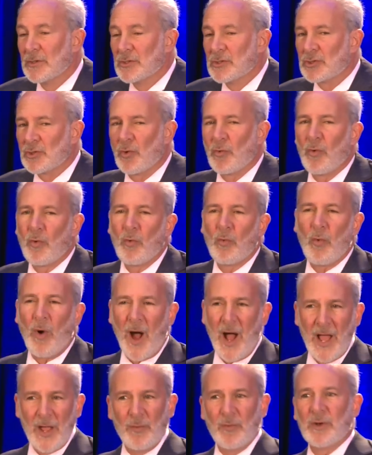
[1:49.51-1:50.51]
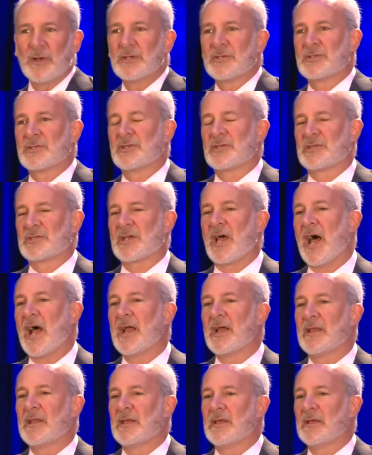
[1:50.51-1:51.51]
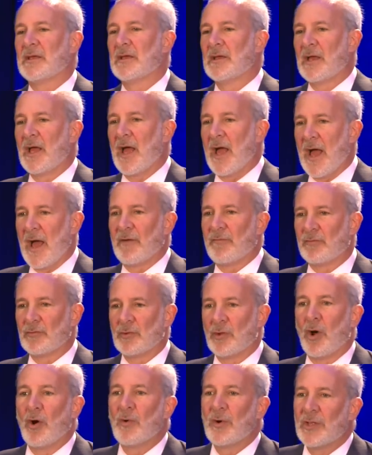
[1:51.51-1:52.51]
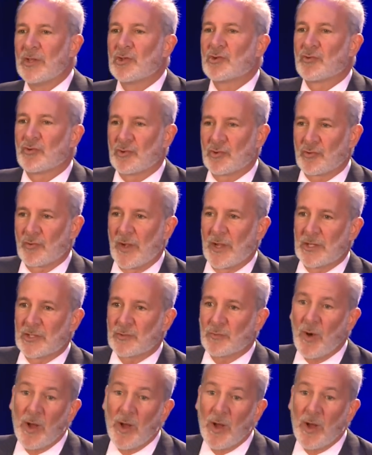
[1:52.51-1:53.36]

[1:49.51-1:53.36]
So why would a society have low interest rates?